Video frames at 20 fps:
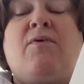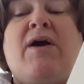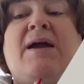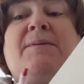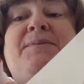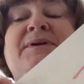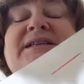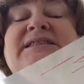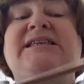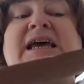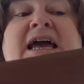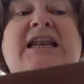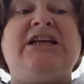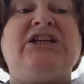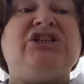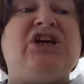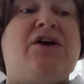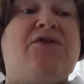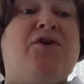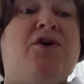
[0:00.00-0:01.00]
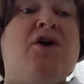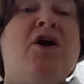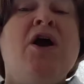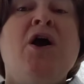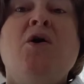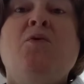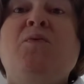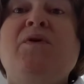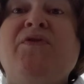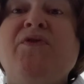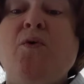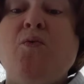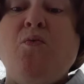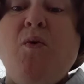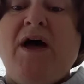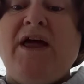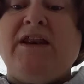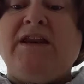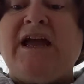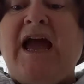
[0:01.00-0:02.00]
Right beside each other with the
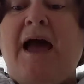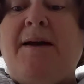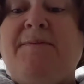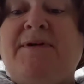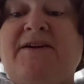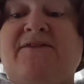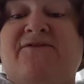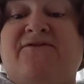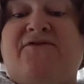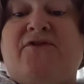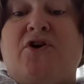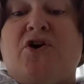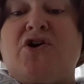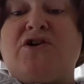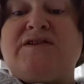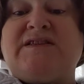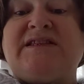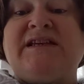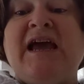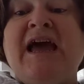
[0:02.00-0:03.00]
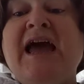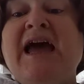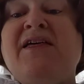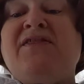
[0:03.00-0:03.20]
1 coming first.